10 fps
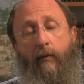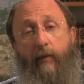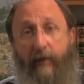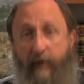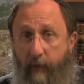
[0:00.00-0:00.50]

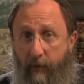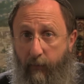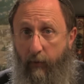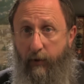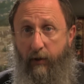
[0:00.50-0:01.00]
But this week's
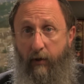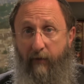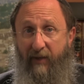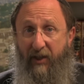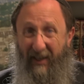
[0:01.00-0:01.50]
portion
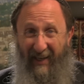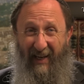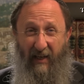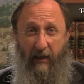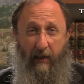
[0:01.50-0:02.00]
of
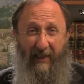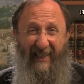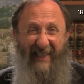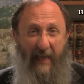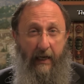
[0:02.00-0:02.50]
Shelach,
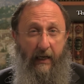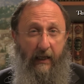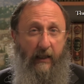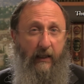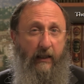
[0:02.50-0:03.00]
send